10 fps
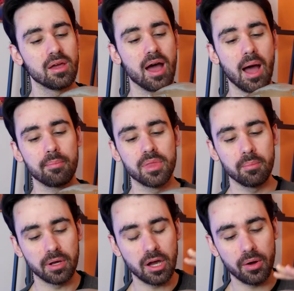
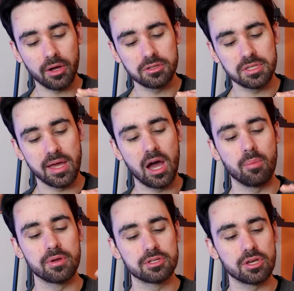But going on to the
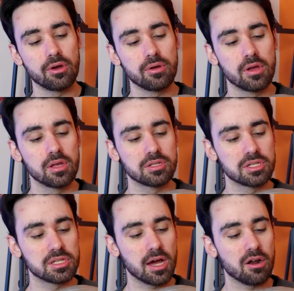helmet. So to
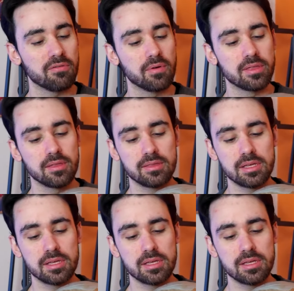start off with,